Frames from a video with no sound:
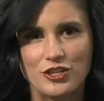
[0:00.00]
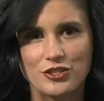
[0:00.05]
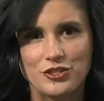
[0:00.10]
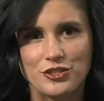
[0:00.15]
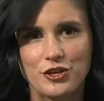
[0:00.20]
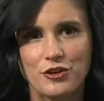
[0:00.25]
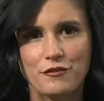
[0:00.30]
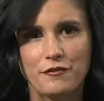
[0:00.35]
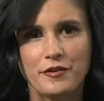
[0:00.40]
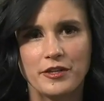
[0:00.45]

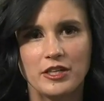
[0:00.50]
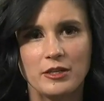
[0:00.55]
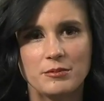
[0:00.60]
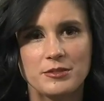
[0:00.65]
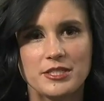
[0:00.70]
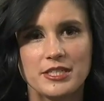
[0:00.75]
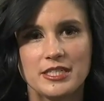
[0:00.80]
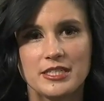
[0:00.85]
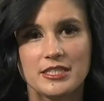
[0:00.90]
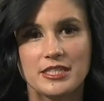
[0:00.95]
So
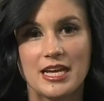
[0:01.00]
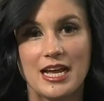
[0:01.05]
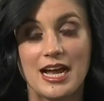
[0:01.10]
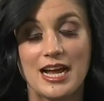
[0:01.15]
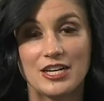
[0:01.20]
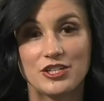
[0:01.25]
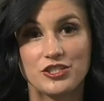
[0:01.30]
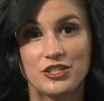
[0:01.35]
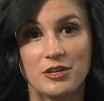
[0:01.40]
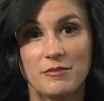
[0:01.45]
Phillips is
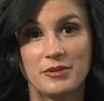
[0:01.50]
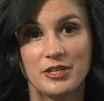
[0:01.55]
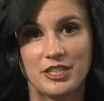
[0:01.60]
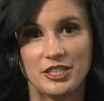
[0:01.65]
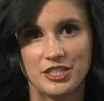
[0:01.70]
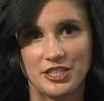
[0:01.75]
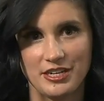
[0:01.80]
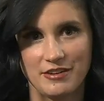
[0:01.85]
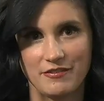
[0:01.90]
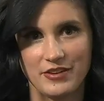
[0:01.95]
actually a
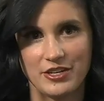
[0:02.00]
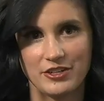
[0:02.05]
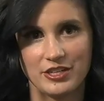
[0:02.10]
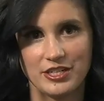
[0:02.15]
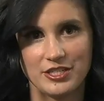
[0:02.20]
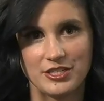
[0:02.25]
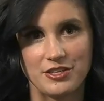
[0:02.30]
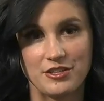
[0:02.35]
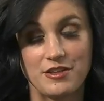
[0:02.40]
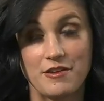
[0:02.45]
military
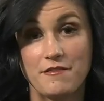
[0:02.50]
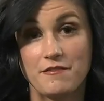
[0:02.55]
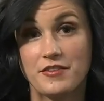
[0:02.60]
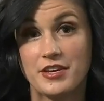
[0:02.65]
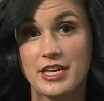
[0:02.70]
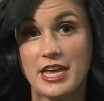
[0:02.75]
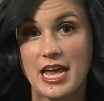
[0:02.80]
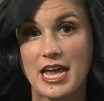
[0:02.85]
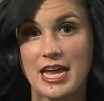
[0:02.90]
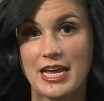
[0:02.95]
veteran. So the
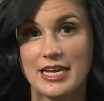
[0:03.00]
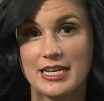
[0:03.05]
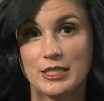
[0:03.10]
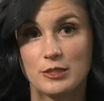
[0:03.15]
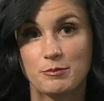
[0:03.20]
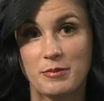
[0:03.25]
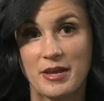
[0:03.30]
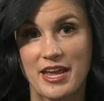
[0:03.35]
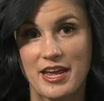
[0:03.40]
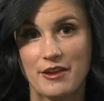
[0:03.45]
VA
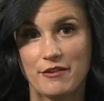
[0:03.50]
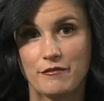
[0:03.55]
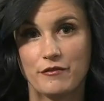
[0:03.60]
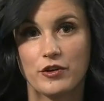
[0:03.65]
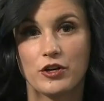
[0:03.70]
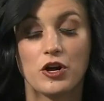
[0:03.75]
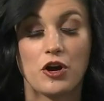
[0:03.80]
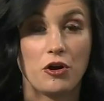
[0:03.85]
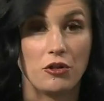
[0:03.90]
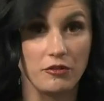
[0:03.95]
is paying
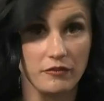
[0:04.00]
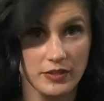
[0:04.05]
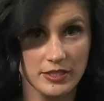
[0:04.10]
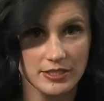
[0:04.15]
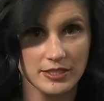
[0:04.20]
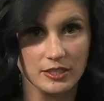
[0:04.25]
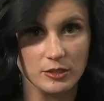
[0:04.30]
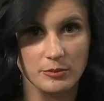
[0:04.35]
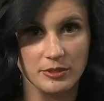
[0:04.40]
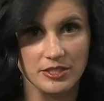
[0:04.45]
for all of
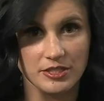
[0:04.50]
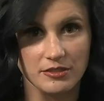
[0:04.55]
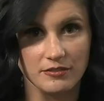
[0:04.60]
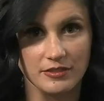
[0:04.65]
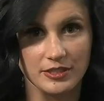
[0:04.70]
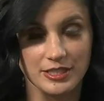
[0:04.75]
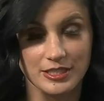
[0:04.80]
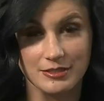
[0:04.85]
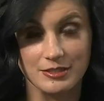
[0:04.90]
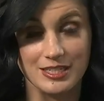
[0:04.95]
his
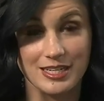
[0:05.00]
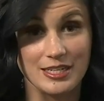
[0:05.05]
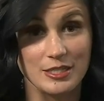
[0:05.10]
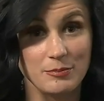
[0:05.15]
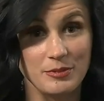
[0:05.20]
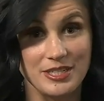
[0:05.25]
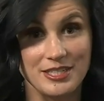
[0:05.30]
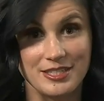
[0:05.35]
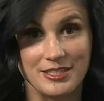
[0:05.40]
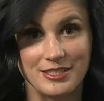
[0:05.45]
expensive
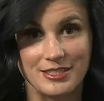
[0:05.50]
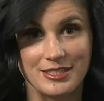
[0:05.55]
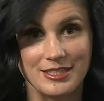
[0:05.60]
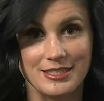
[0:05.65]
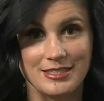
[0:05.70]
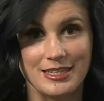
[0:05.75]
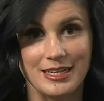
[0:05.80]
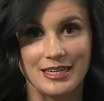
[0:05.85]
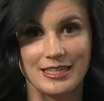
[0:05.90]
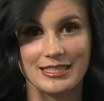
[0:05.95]
expenses. He
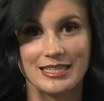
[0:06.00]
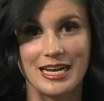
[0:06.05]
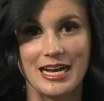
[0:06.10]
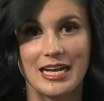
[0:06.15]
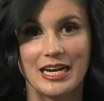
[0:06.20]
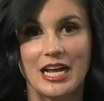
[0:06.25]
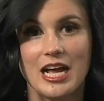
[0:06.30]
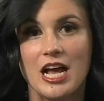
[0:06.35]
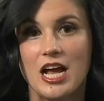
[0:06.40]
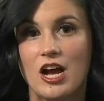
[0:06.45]
said he's
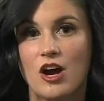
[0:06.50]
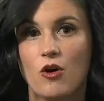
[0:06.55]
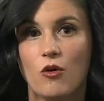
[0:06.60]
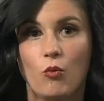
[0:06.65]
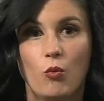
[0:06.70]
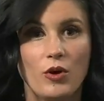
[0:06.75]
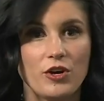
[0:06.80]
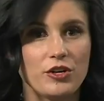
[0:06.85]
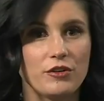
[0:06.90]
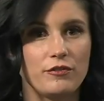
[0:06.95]
had a
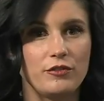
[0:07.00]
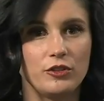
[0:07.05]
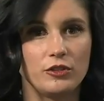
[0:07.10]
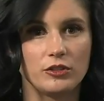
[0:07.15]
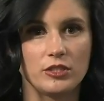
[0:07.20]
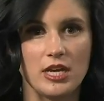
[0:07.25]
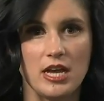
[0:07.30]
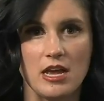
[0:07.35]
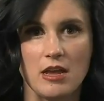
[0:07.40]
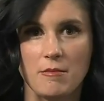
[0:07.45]
wonderful
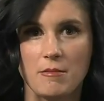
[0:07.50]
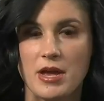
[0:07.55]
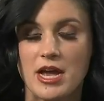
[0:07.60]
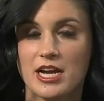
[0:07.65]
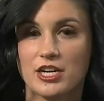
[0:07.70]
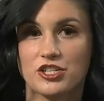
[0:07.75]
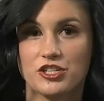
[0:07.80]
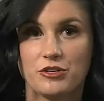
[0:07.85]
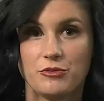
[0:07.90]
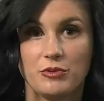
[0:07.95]
time
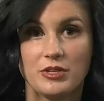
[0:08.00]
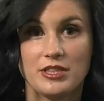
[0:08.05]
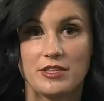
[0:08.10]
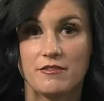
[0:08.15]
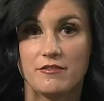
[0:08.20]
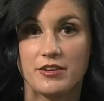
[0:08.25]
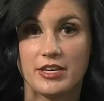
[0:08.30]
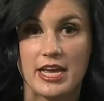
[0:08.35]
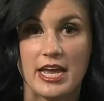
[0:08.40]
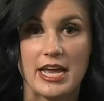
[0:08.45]
actually with
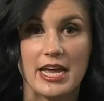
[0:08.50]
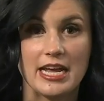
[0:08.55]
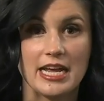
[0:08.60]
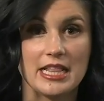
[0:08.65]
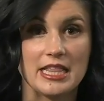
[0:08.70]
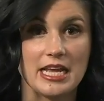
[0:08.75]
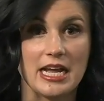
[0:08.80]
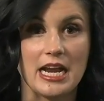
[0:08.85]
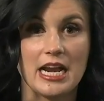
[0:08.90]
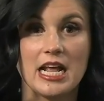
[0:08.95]
the VA
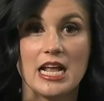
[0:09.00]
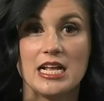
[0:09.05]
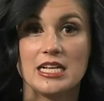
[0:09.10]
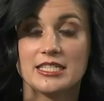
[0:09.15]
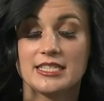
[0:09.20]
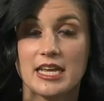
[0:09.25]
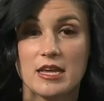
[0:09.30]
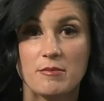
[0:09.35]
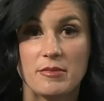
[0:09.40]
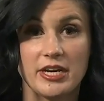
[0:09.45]
and that
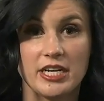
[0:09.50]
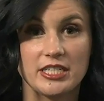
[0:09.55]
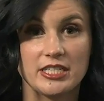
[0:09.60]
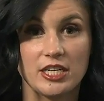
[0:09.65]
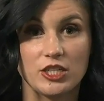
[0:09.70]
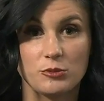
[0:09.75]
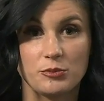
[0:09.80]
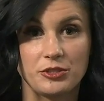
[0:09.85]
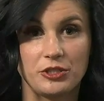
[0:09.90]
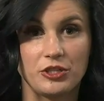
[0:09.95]
St. Mary's
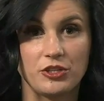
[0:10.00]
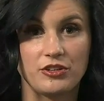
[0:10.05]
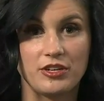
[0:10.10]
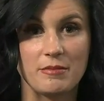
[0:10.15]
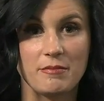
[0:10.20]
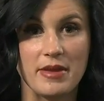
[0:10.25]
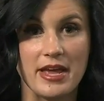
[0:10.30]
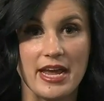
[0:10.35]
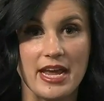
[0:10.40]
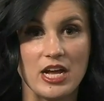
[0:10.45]
Hospital in
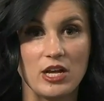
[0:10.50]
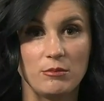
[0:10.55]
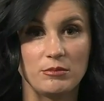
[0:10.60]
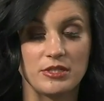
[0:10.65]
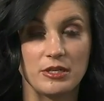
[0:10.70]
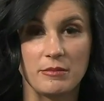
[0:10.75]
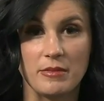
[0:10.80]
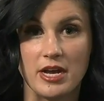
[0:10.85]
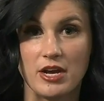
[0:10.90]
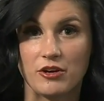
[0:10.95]
Green Bay helped
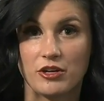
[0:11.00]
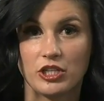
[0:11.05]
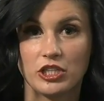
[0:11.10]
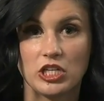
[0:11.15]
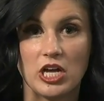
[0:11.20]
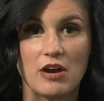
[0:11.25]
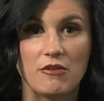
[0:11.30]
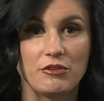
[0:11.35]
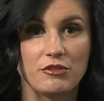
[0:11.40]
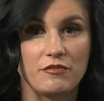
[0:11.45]
him out a
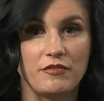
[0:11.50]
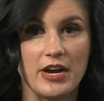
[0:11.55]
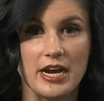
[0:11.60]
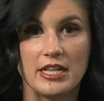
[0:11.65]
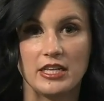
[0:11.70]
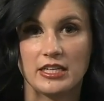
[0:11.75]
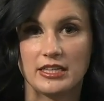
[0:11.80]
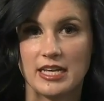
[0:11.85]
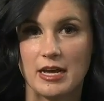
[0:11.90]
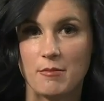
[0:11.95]
lot with
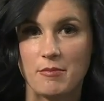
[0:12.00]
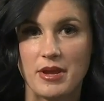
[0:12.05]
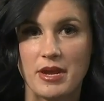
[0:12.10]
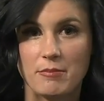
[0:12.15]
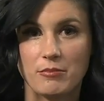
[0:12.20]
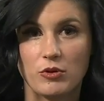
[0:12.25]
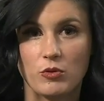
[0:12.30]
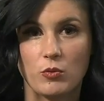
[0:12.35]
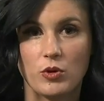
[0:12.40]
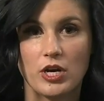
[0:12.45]
filing that
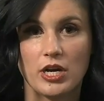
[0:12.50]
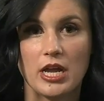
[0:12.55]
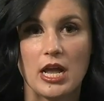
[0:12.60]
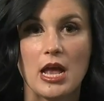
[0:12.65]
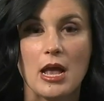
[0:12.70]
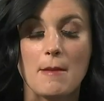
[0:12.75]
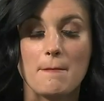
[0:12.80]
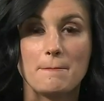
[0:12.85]
paperwork.